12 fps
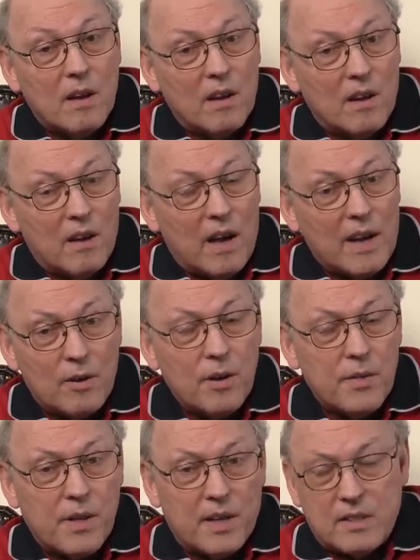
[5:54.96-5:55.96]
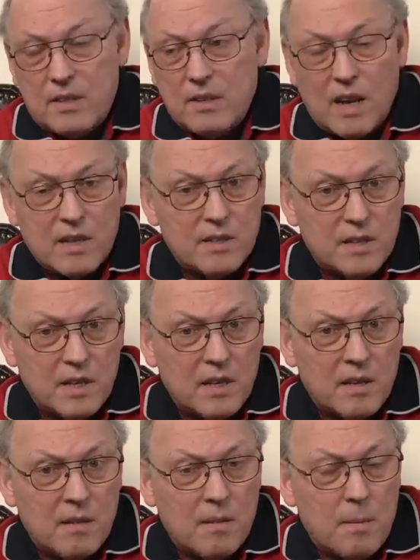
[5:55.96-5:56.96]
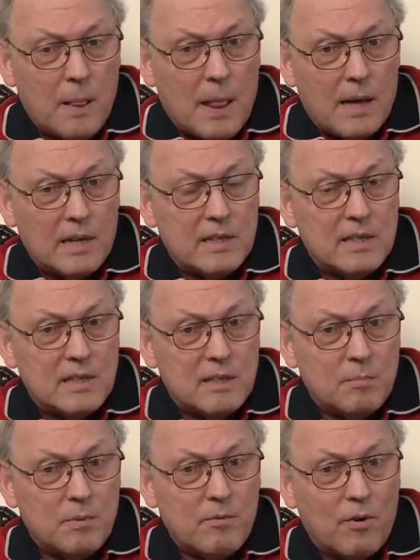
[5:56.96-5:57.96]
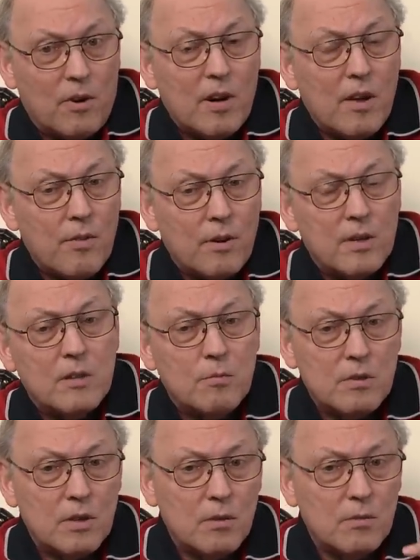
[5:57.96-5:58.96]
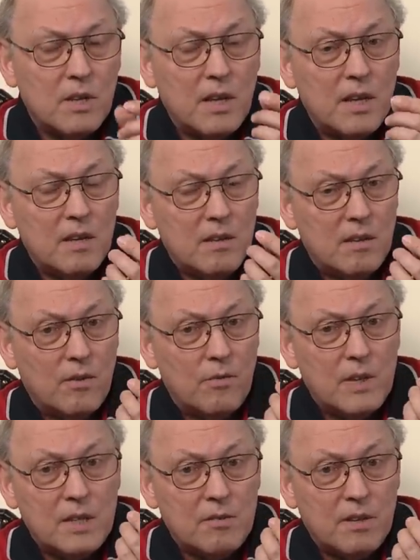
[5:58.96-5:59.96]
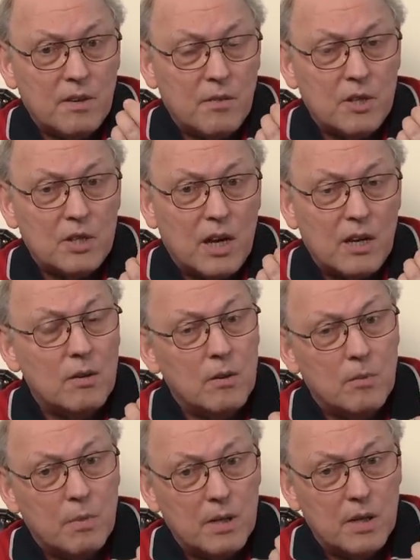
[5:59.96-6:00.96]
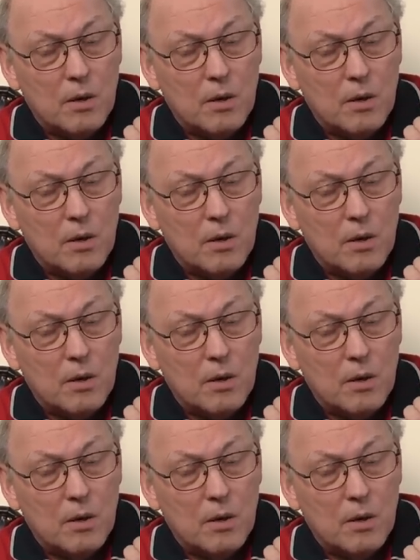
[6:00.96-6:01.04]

Uh, I learned that last year and before I thought it was only uh, the filtering of the charcoal, but